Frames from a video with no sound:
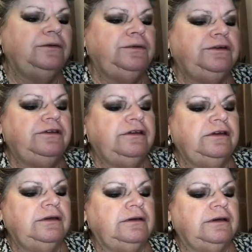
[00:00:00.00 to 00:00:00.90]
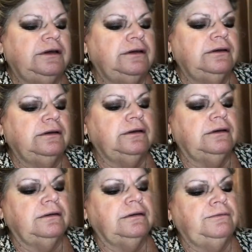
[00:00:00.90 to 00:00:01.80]
which is
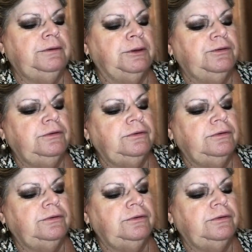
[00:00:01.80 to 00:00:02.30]
a Rimmel